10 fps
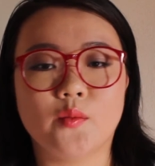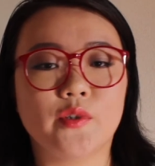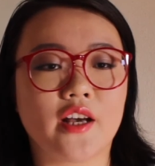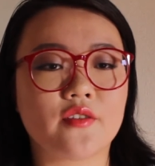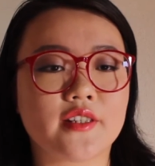
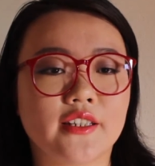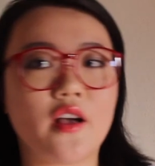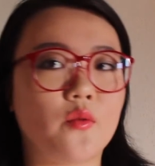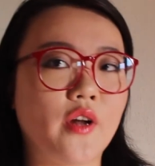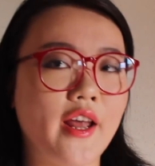without seeing
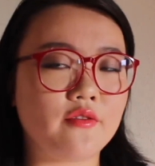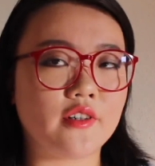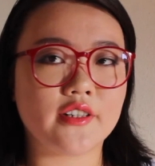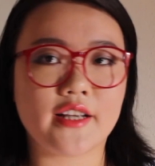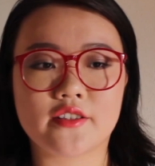
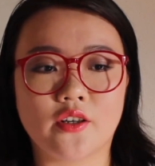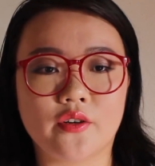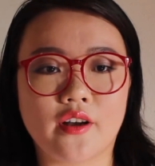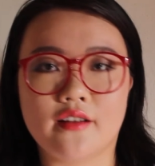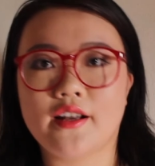whatever that's
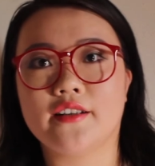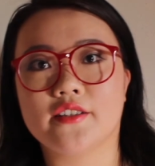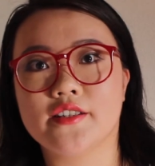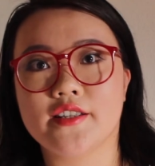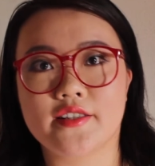going on
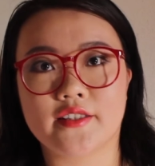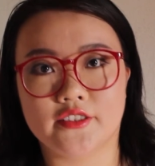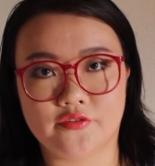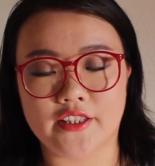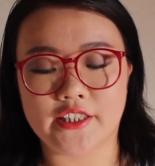underneath
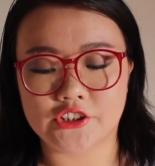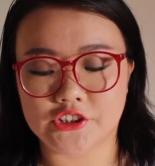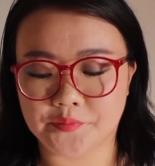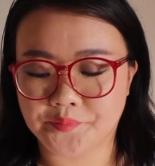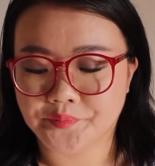this
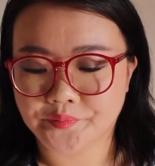foundation.